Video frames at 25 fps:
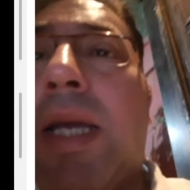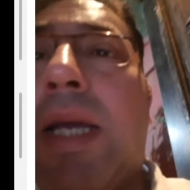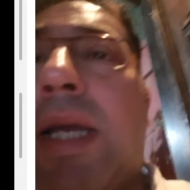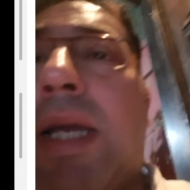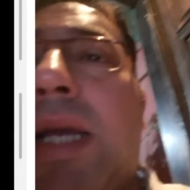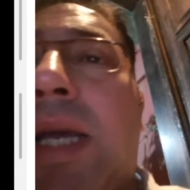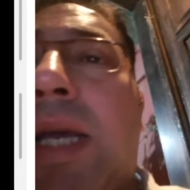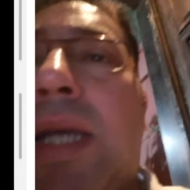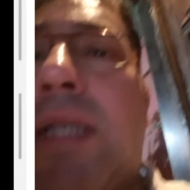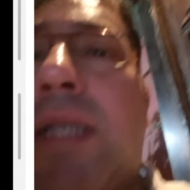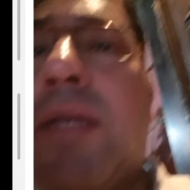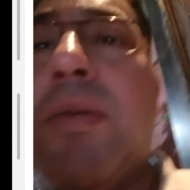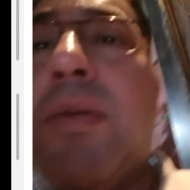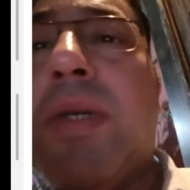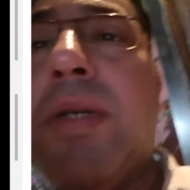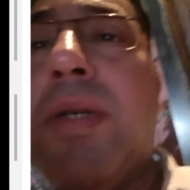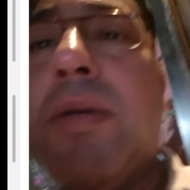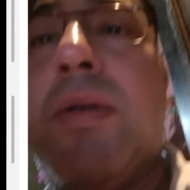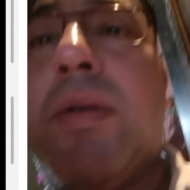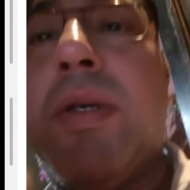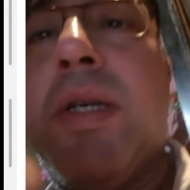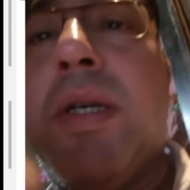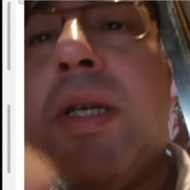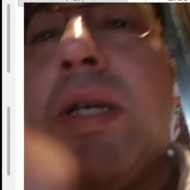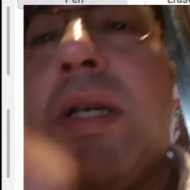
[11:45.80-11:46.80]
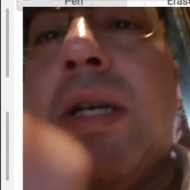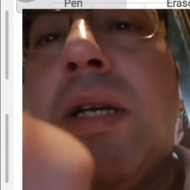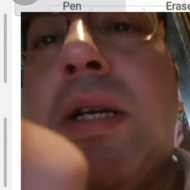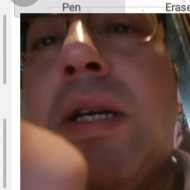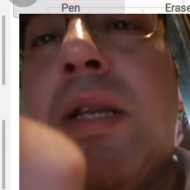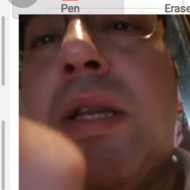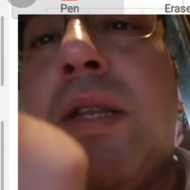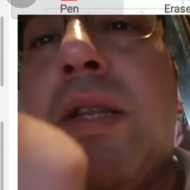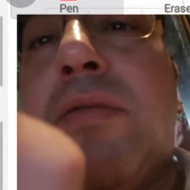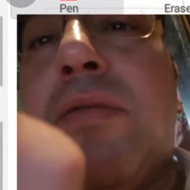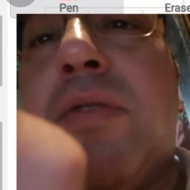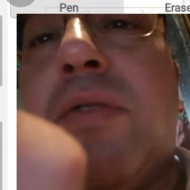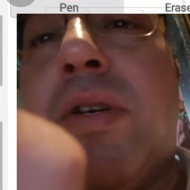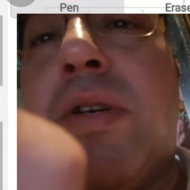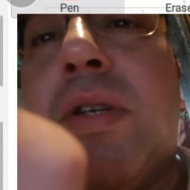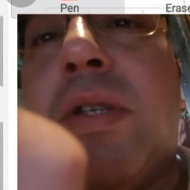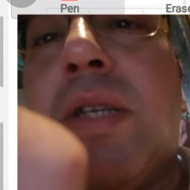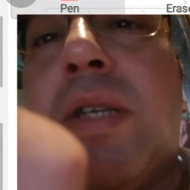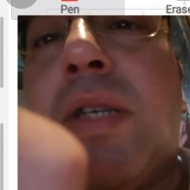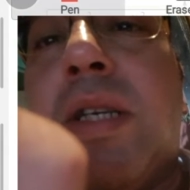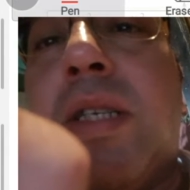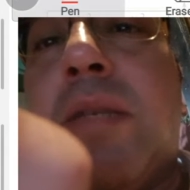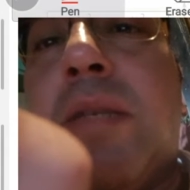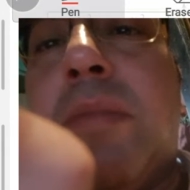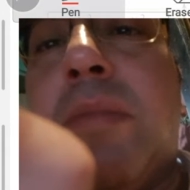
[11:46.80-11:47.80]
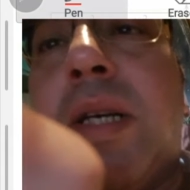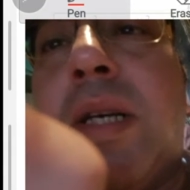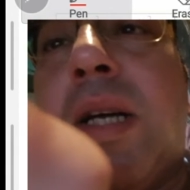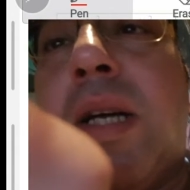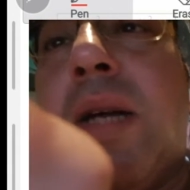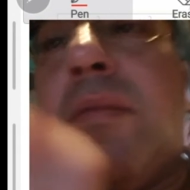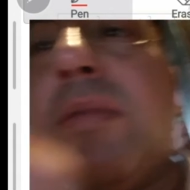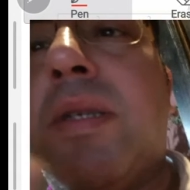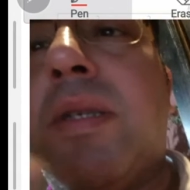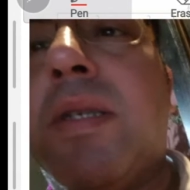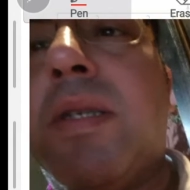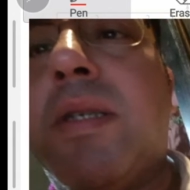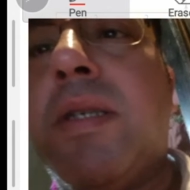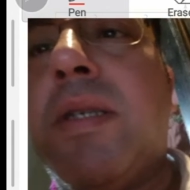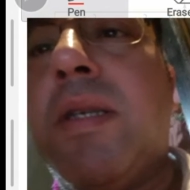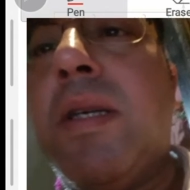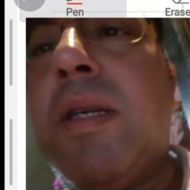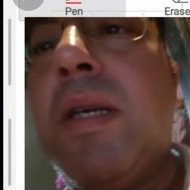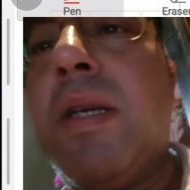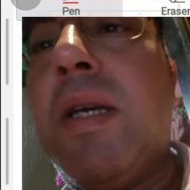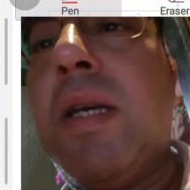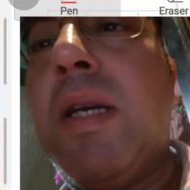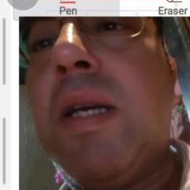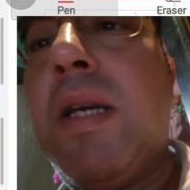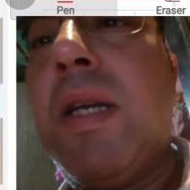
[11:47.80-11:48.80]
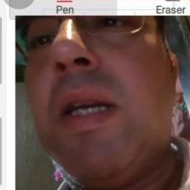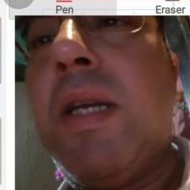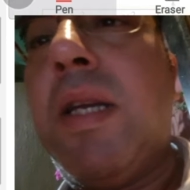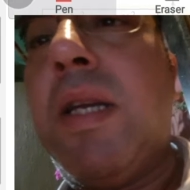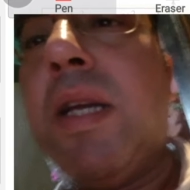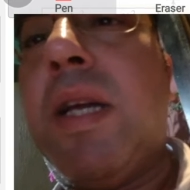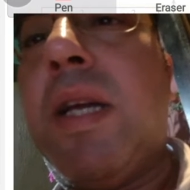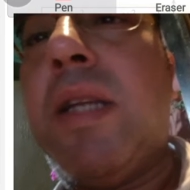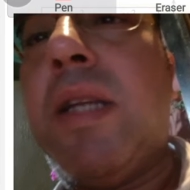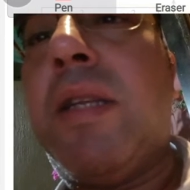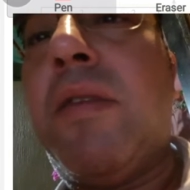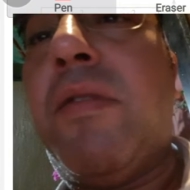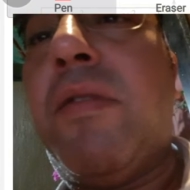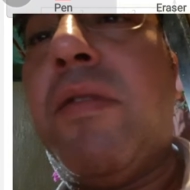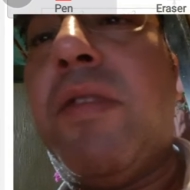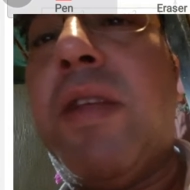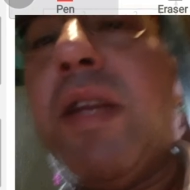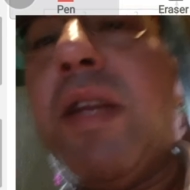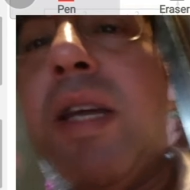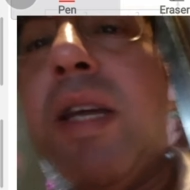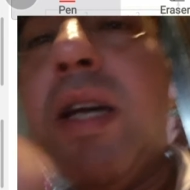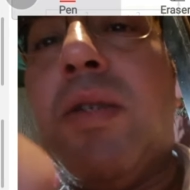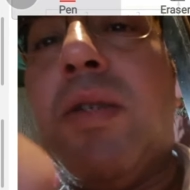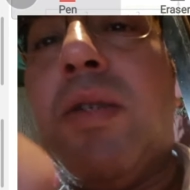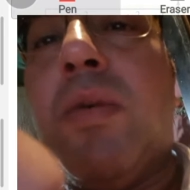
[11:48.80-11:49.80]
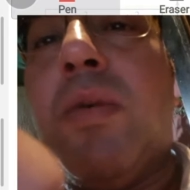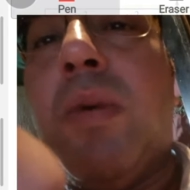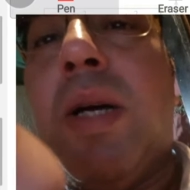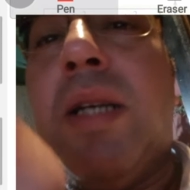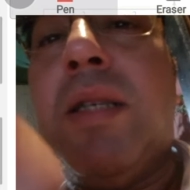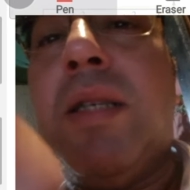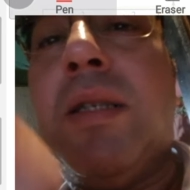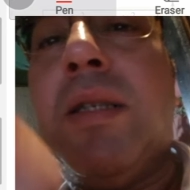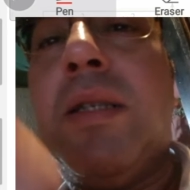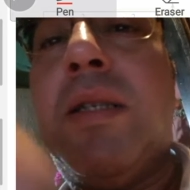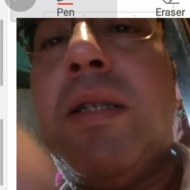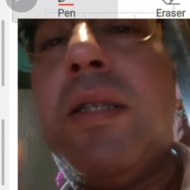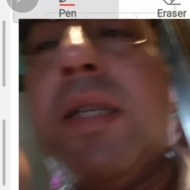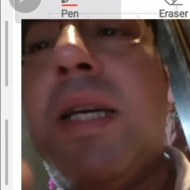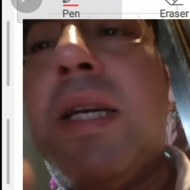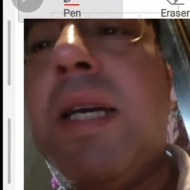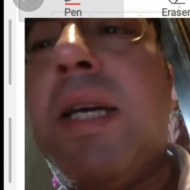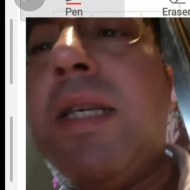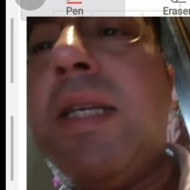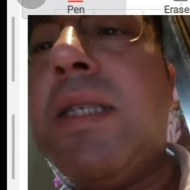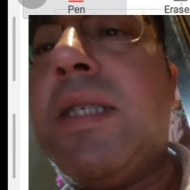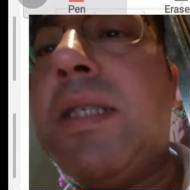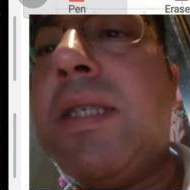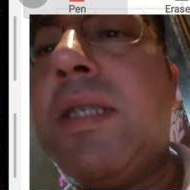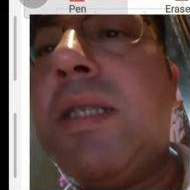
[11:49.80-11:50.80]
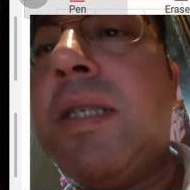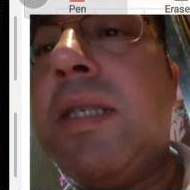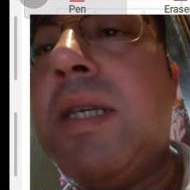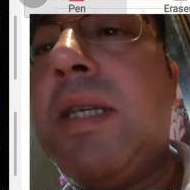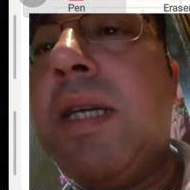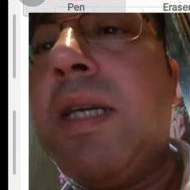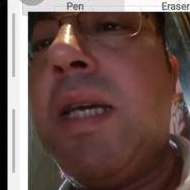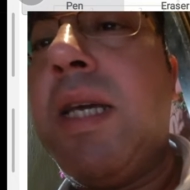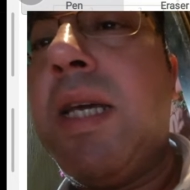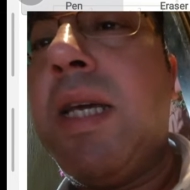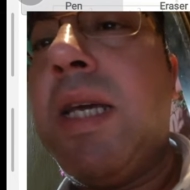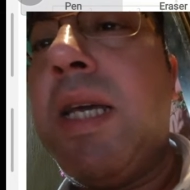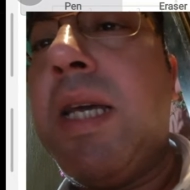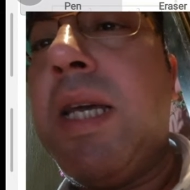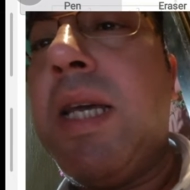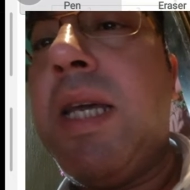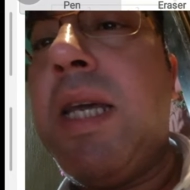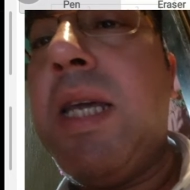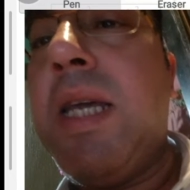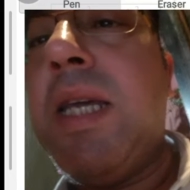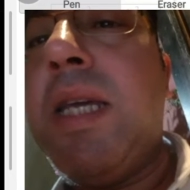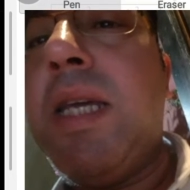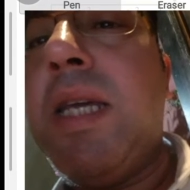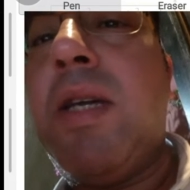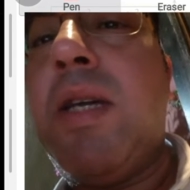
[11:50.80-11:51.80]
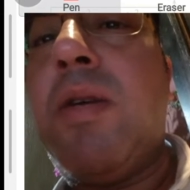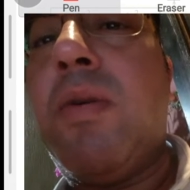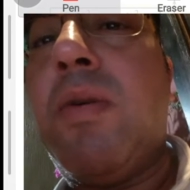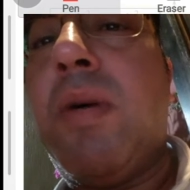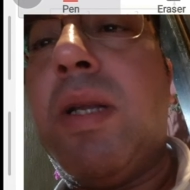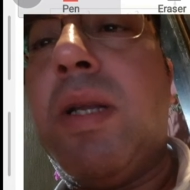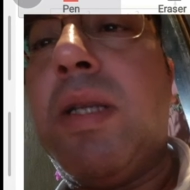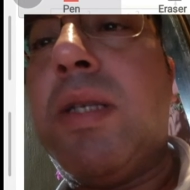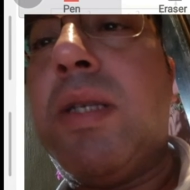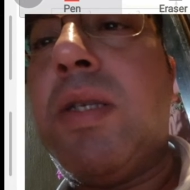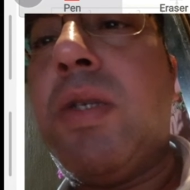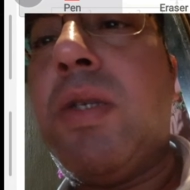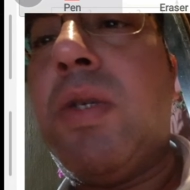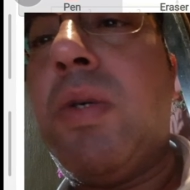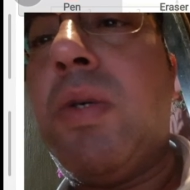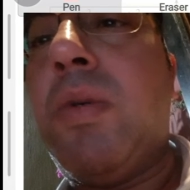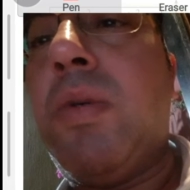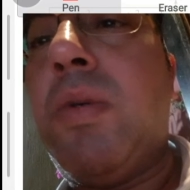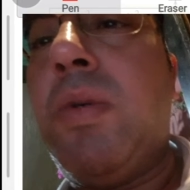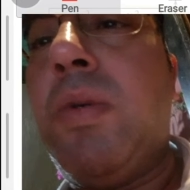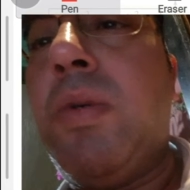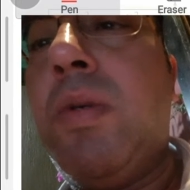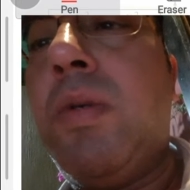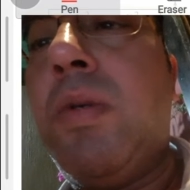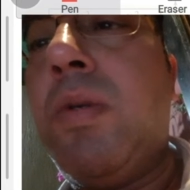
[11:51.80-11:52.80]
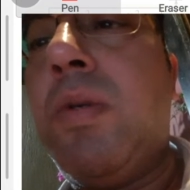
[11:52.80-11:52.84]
As we know here, the vertex becomes negative 3 and 1. Yes. A equals 2.